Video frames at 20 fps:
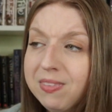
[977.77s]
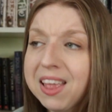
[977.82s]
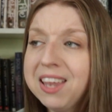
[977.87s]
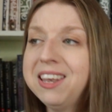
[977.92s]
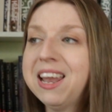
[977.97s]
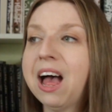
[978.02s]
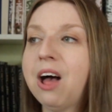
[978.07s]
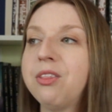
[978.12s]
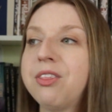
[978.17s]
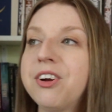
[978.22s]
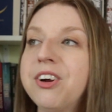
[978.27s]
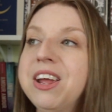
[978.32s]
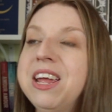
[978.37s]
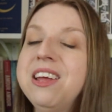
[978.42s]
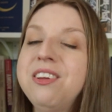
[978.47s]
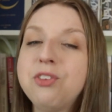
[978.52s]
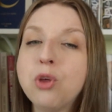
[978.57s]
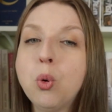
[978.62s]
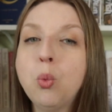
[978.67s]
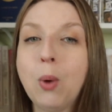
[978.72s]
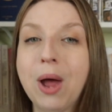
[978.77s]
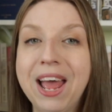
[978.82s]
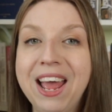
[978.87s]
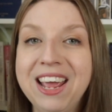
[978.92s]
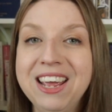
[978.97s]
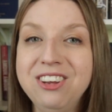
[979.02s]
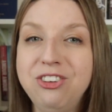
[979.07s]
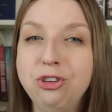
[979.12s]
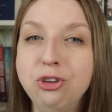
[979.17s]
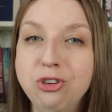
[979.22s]
Now there is a
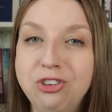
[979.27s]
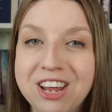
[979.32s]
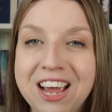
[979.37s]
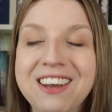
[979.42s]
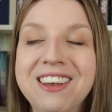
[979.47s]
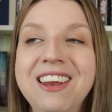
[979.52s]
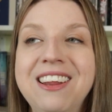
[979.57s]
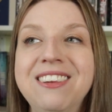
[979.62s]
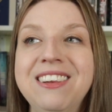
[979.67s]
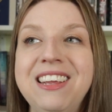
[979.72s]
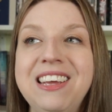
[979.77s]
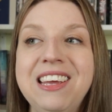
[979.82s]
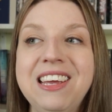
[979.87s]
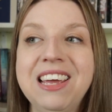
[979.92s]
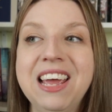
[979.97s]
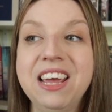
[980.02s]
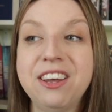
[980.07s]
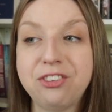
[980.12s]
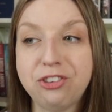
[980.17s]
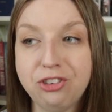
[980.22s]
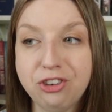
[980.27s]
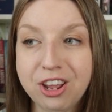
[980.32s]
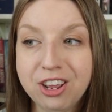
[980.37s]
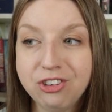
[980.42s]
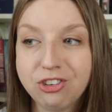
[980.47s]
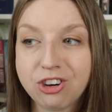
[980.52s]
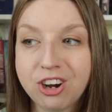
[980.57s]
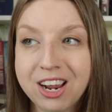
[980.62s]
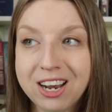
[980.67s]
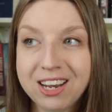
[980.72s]
way to technically
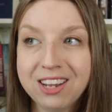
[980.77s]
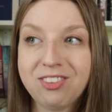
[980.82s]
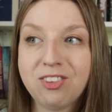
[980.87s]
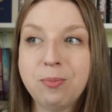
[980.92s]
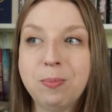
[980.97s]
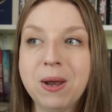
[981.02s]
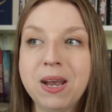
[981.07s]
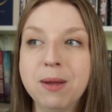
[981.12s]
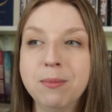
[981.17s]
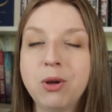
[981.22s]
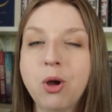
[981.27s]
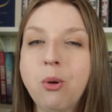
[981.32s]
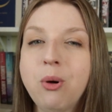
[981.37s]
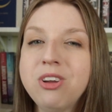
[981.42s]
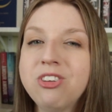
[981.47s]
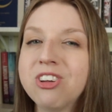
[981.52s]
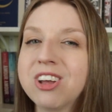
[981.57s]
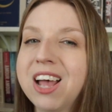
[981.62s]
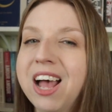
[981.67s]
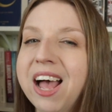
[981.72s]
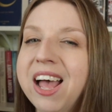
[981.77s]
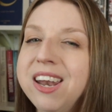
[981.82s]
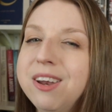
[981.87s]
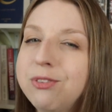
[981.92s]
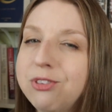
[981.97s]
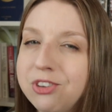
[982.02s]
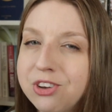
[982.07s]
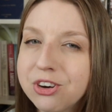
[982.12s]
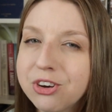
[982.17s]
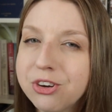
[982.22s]
exchange credits, but I'm going to kind
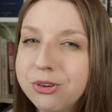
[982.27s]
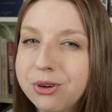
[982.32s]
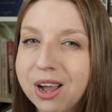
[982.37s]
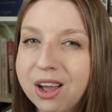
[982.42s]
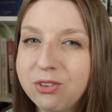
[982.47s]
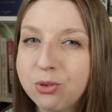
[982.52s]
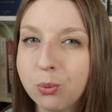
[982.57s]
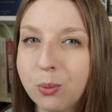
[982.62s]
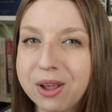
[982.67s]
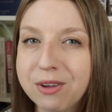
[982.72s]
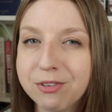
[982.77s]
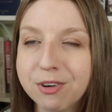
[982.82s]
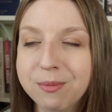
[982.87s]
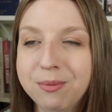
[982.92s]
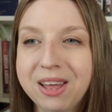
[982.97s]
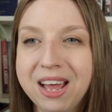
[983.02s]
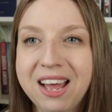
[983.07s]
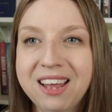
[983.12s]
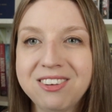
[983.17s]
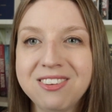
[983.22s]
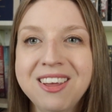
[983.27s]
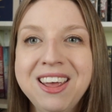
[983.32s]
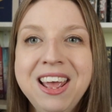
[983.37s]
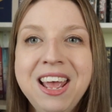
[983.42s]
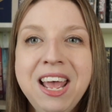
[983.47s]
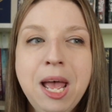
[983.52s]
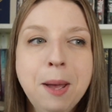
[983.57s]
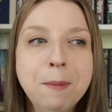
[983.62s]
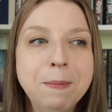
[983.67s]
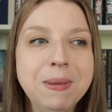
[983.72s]
of steer you guys away from that
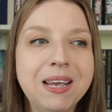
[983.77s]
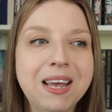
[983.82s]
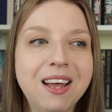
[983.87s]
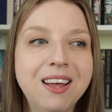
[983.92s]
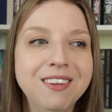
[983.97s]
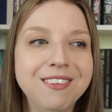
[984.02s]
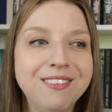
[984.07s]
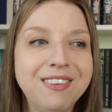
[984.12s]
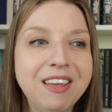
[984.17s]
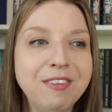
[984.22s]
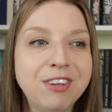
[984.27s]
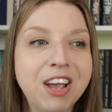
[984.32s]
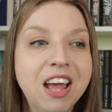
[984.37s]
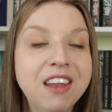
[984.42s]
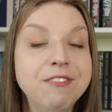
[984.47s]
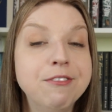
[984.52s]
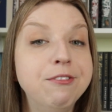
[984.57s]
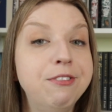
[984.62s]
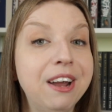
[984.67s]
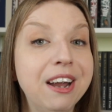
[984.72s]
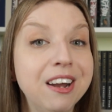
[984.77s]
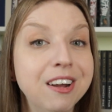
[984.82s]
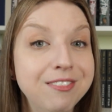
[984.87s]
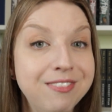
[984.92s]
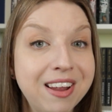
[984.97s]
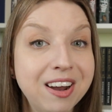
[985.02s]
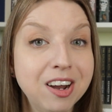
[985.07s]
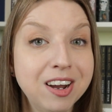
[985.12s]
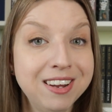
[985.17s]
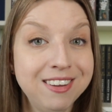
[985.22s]
because they've gotten very,
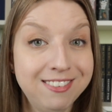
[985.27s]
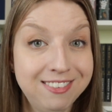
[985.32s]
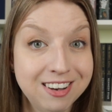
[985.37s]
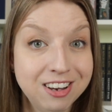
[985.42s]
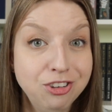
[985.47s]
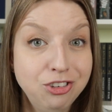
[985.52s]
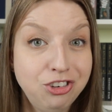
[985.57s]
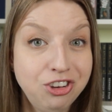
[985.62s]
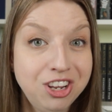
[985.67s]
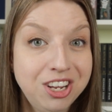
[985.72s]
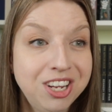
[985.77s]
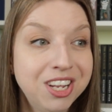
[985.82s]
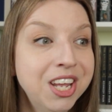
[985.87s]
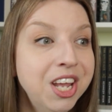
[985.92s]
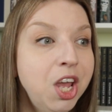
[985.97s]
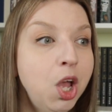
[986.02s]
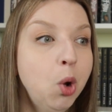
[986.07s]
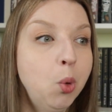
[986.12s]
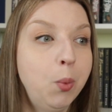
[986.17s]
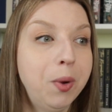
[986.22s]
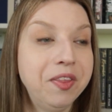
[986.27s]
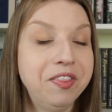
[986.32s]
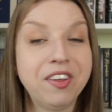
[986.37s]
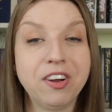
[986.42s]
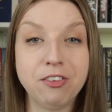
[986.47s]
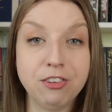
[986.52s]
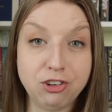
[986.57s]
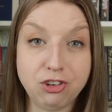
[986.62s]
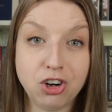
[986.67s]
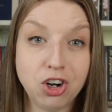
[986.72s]
very stingy with
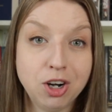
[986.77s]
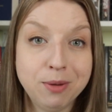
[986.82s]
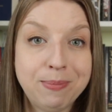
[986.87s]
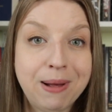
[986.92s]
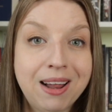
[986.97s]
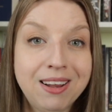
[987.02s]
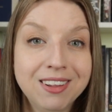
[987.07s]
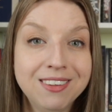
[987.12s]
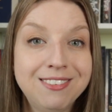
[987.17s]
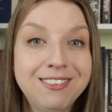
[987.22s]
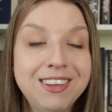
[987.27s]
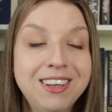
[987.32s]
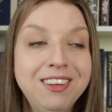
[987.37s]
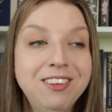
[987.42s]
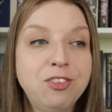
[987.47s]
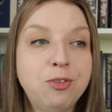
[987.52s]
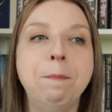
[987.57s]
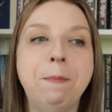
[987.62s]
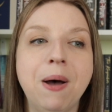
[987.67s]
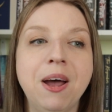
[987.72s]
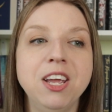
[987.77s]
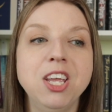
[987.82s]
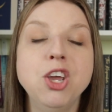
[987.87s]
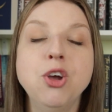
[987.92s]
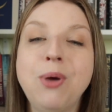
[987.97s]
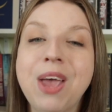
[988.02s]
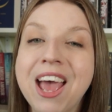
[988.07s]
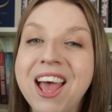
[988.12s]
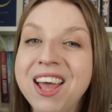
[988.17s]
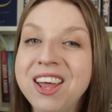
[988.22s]
their return policies, but you
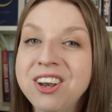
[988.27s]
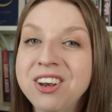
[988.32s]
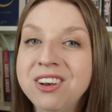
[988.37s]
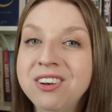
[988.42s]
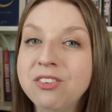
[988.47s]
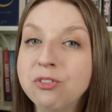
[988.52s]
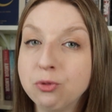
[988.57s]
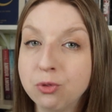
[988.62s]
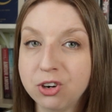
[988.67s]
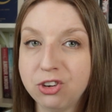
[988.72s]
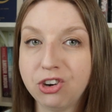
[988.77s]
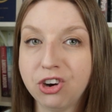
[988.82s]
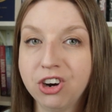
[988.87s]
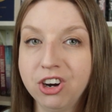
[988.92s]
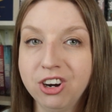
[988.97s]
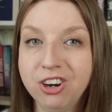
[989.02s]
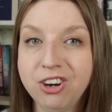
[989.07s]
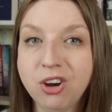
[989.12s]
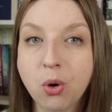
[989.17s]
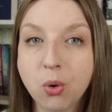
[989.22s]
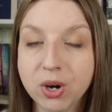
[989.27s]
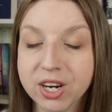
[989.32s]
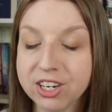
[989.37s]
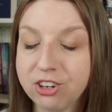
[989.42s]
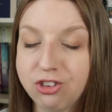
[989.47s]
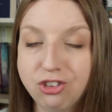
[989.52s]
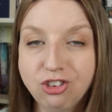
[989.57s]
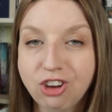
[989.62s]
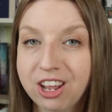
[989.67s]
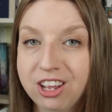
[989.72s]
can return or
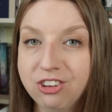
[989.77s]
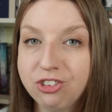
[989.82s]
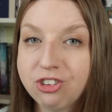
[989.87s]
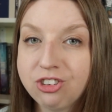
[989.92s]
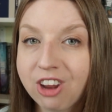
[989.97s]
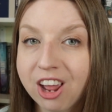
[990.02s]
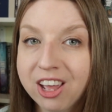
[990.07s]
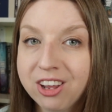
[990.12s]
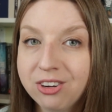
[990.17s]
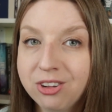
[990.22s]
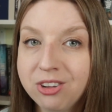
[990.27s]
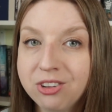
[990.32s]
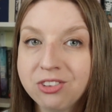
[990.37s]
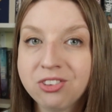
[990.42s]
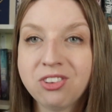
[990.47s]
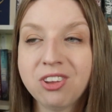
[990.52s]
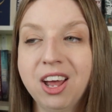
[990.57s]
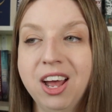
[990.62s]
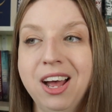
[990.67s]
exchange titles.